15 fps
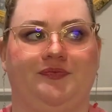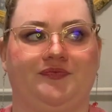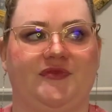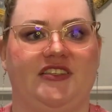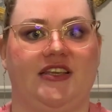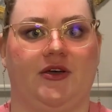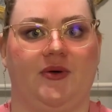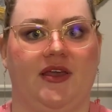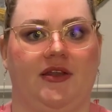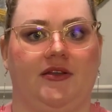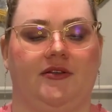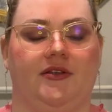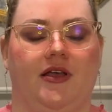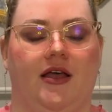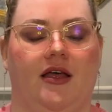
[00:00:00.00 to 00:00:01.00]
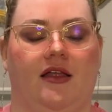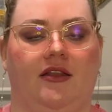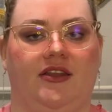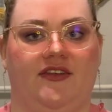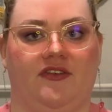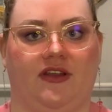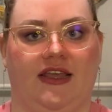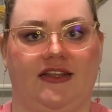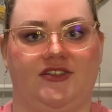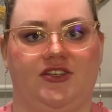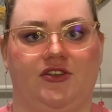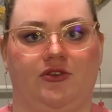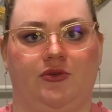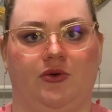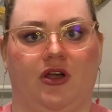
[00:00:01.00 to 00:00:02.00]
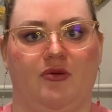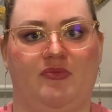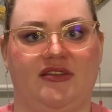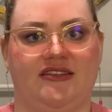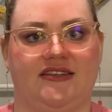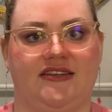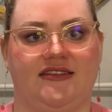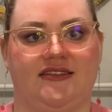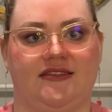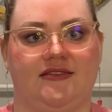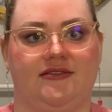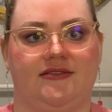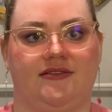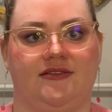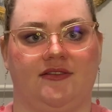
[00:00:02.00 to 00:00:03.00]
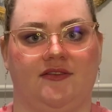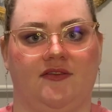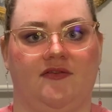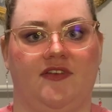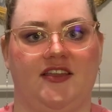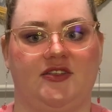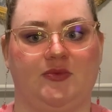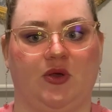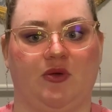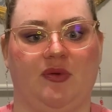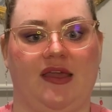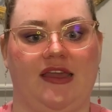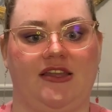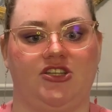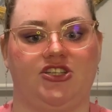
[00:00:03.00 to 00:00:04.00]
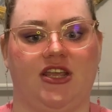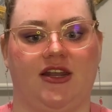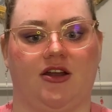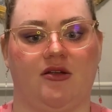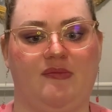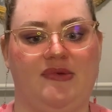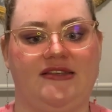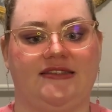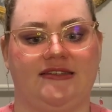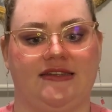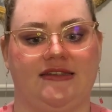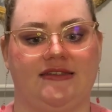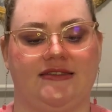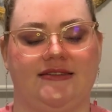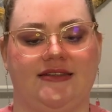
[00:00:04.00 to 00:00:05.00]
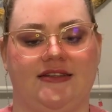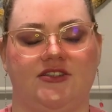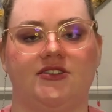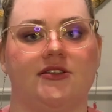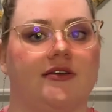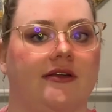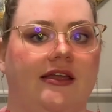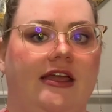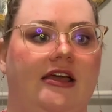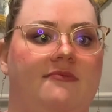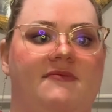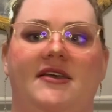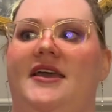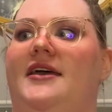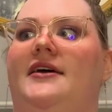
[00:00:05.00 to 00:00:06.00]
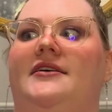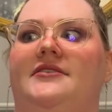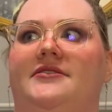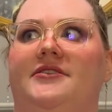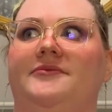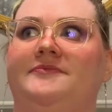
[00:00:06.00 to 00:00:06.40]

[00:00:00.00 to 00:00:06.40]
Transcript: So I'll leave a link to our business Facebook page and our business Instagram, and